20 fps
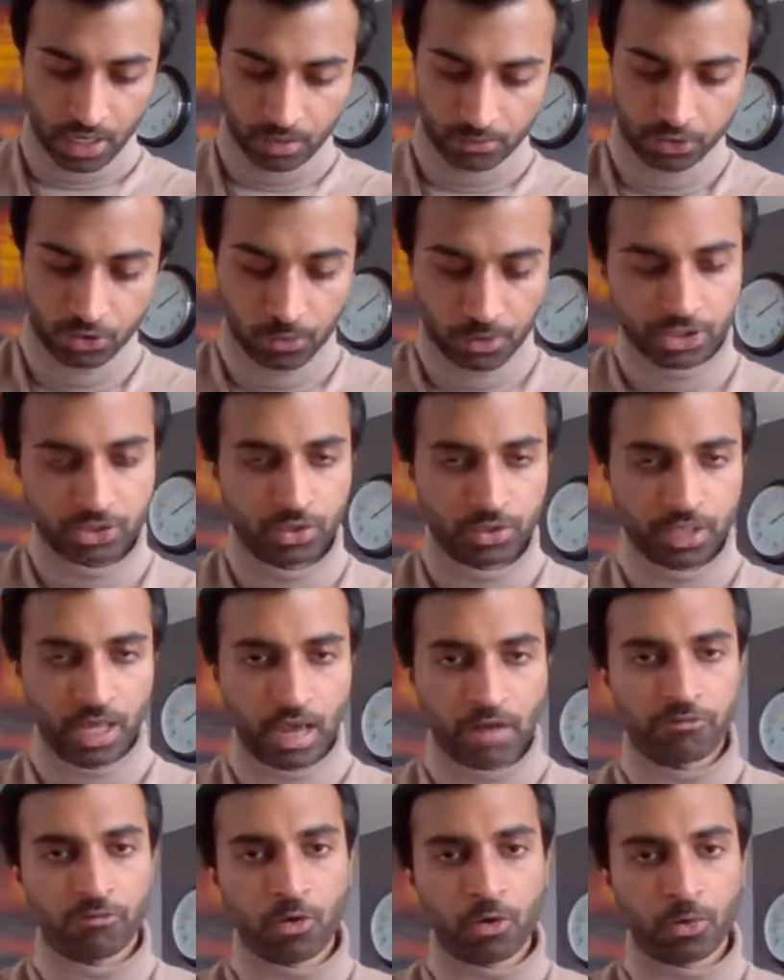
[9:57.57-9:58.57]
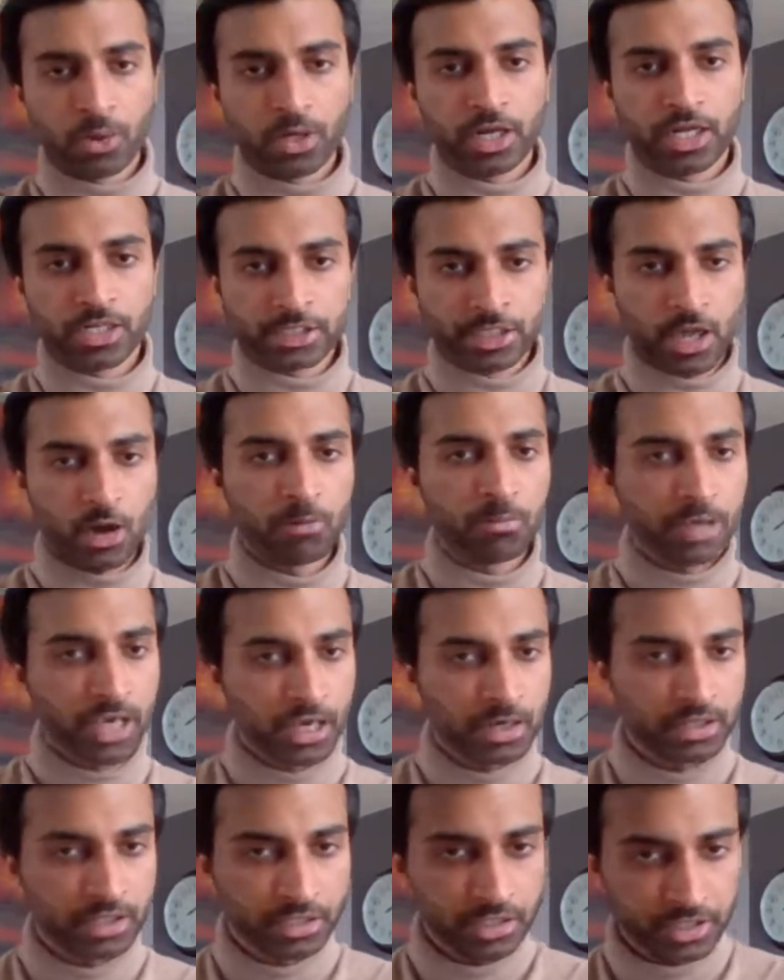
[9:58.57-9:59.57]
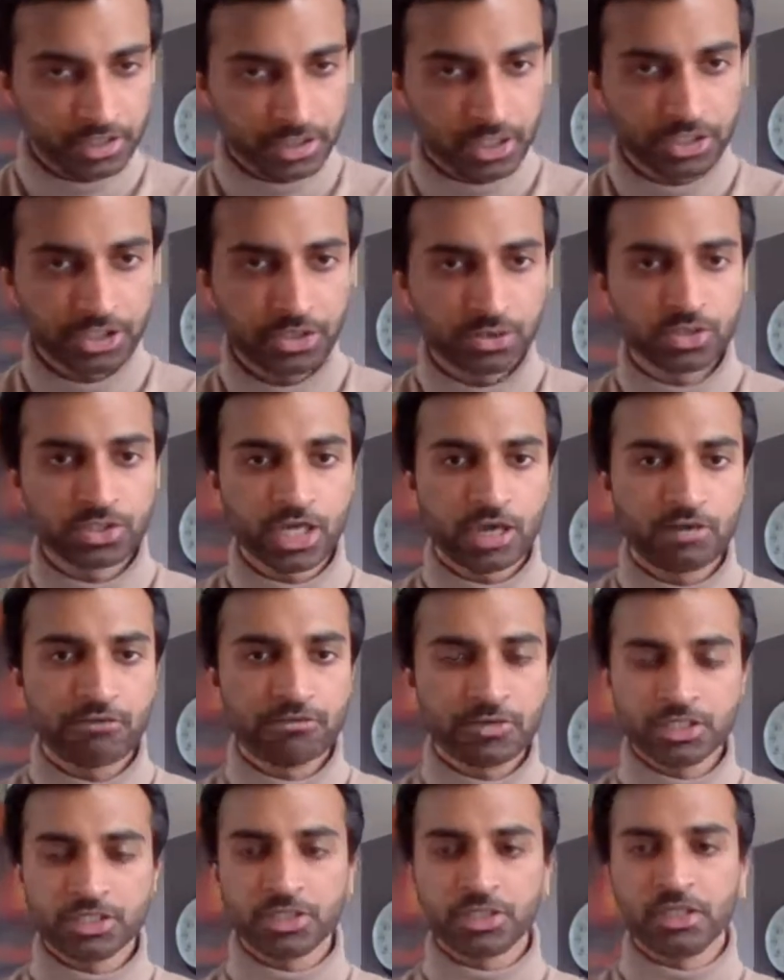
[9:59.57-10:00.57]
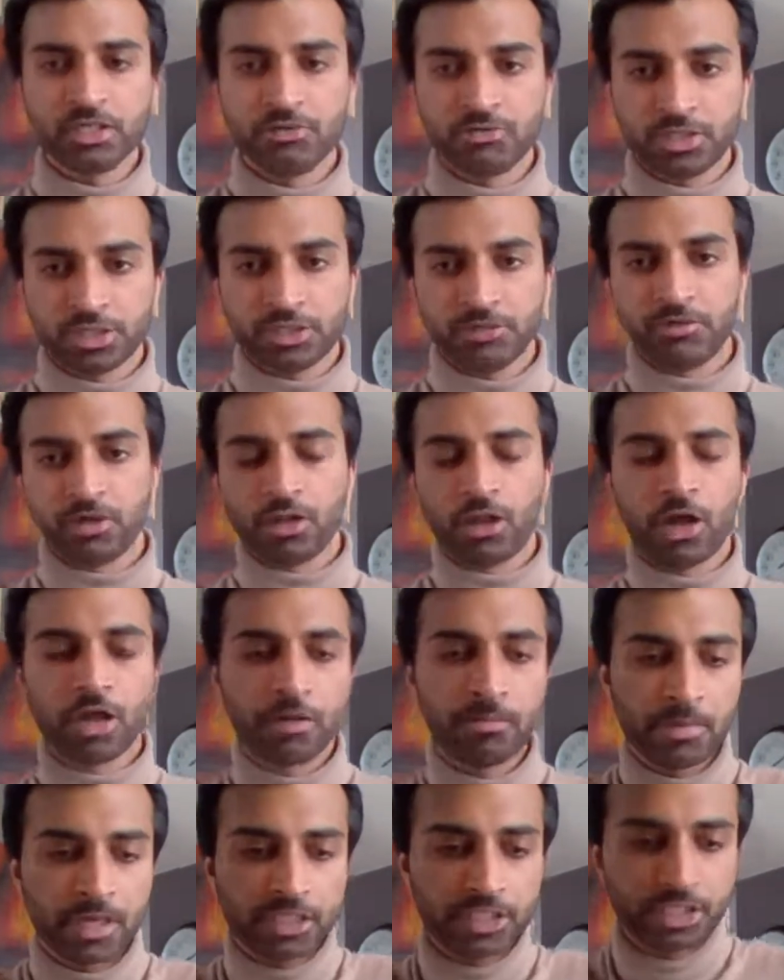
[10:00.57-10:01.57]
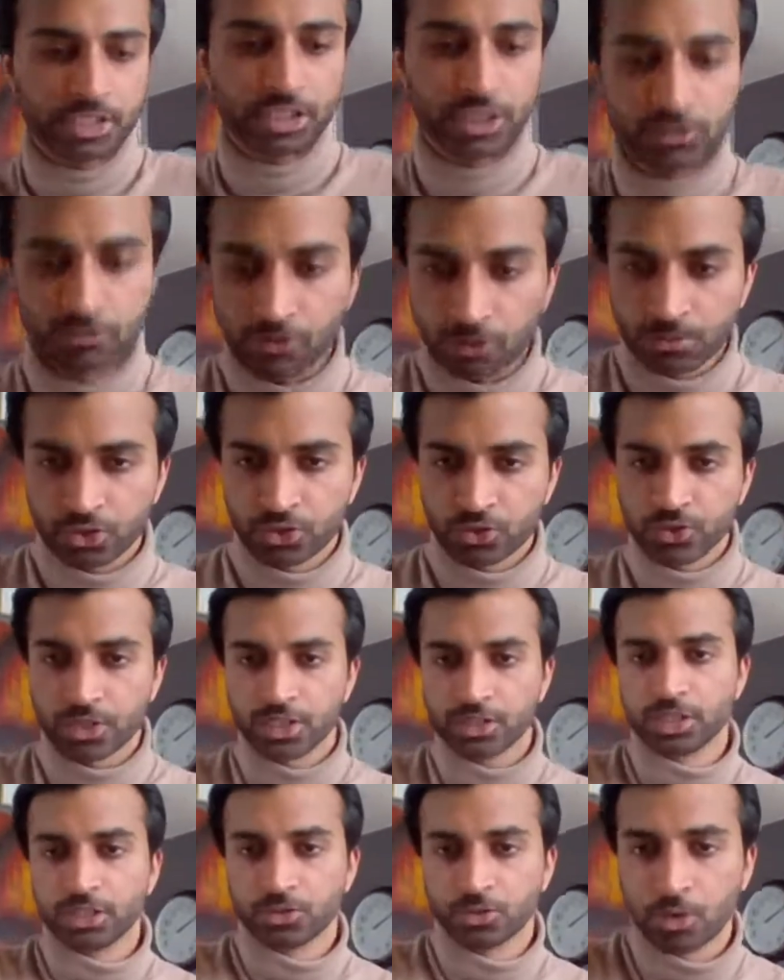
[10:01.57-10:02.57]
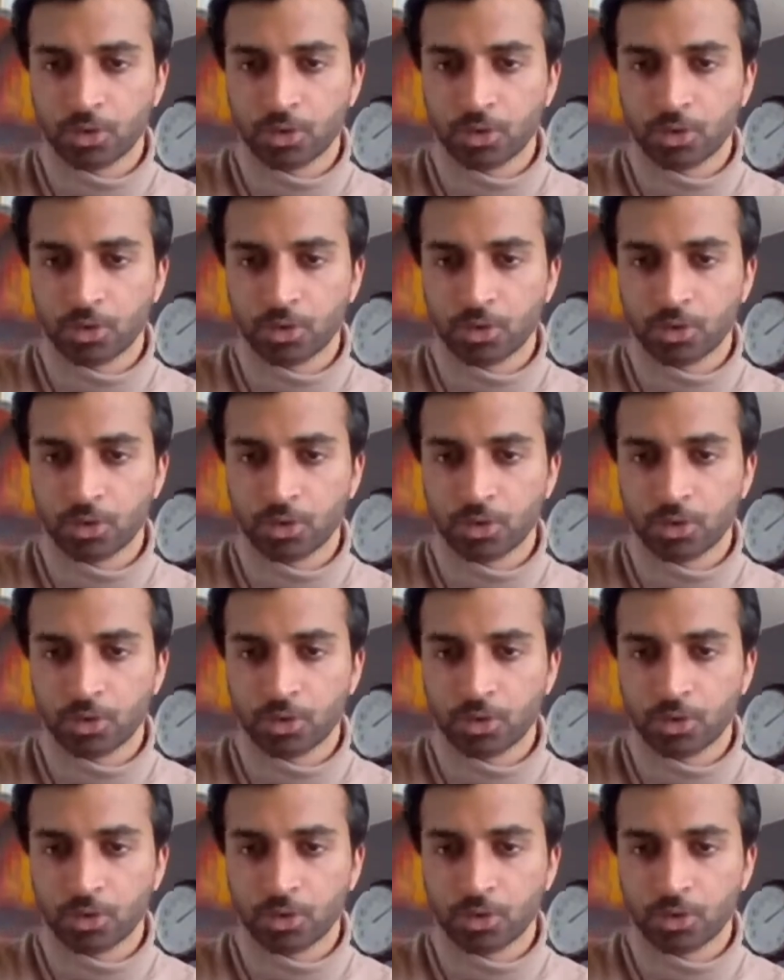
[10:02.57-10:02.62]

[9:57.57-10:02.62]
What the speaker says: So we took that forward. It's now being under discussion, because I've recently received a lot of messages from students as